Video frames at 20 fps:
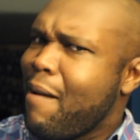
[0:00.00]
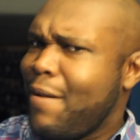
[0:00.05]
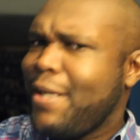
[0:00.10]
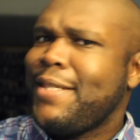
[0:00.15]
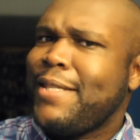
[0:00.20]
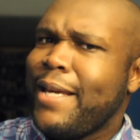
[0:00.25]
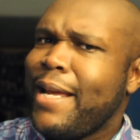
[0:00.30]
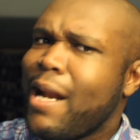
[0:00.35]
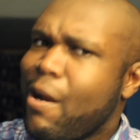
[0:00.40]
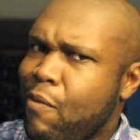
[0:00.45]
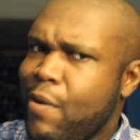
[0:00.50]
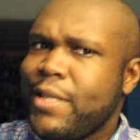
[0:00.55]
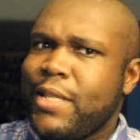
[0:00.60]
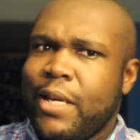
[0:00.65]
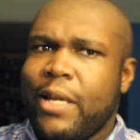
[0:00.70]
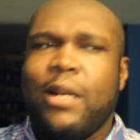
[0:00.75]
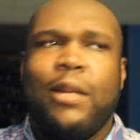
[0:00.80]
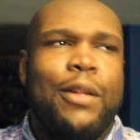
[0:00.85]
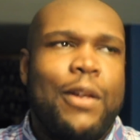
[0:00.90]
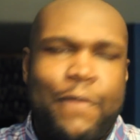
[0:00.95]
how I said I
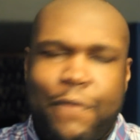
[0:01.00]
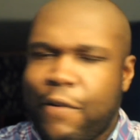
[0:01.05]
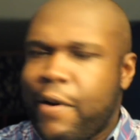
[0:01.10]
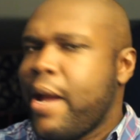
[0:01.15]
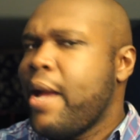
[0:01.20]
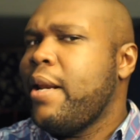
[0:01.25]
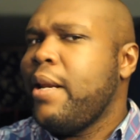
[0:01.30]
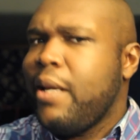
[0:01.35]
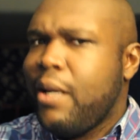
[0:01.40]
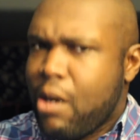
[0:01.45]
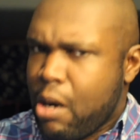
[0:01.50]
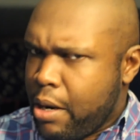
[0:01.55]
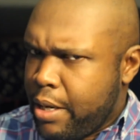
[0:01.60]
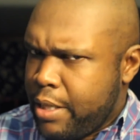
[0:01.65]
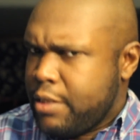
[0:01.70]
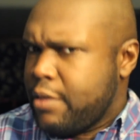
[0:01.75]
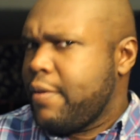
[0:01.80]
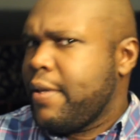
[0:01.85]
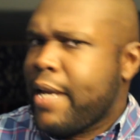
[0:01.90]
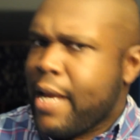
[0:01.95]
wasn't gonna look for any
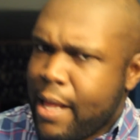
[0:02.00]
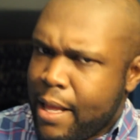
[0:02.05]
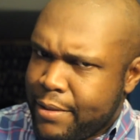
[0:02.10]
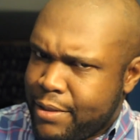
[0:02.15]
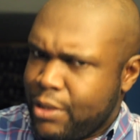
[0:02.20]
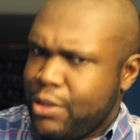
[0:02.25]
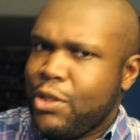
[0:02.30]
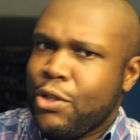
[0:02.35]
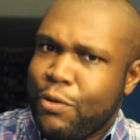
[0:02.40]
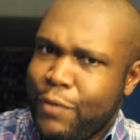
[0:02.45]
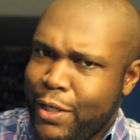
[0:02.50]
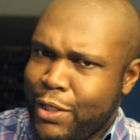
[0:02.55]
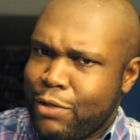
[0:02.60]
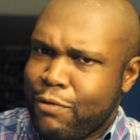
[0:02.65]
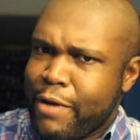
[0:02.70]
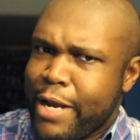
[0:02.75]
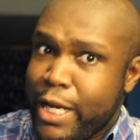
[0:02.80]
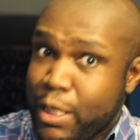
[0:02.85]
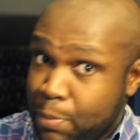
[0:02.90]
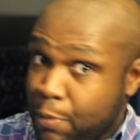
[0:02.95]
Guardians of the Galaxy 2
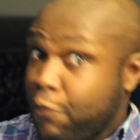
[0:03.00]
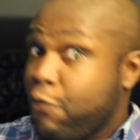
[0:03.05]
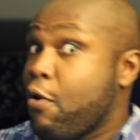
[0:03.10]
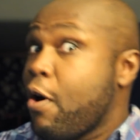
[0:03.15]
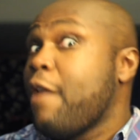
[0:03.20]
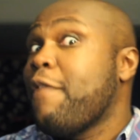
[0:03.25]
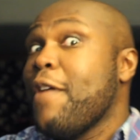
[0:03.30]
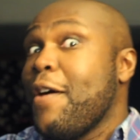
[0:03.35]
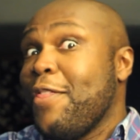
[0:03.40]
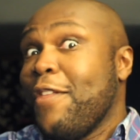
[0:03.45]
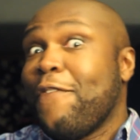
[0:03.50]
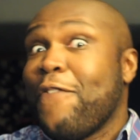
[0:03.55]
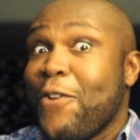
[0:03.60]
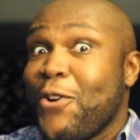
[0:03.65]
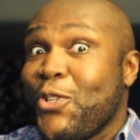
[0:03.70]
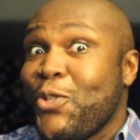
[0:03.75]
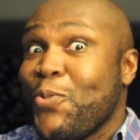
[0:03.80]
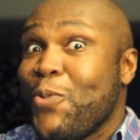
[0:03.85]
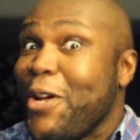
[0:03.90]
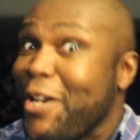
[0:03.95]
Easter eggs before I found the
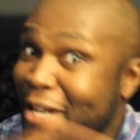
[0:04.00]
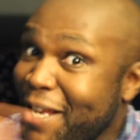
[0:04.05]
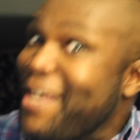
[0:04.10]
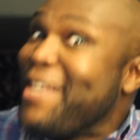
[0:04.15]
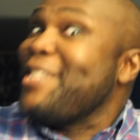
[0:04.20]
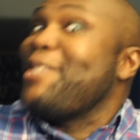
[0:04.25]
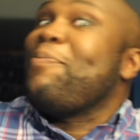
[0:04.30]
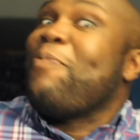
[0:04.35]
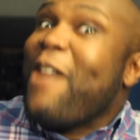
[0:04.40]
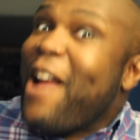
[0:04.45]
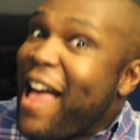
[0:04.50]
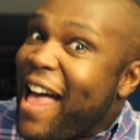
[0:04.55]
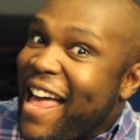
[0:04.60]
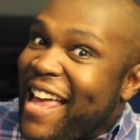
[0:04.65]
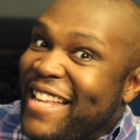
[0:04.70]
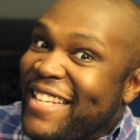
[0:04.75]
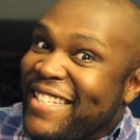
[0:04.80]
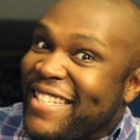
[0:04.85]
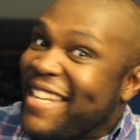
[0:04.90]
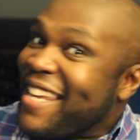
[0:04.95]
first one?
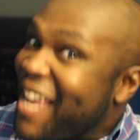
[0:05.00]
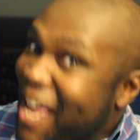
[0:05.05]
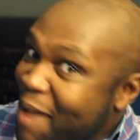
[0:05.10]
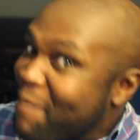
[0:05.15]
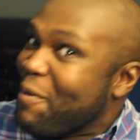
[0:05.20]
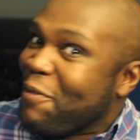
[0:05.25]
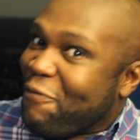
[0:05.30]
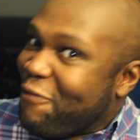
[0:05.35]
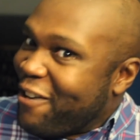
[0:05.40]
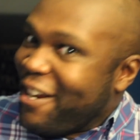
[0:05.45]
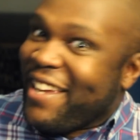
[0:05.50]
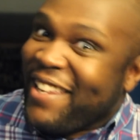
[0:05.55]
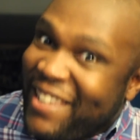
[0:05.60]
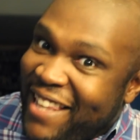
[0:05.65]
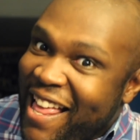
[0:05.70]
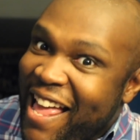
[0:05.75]
Surprise! I'm a freaking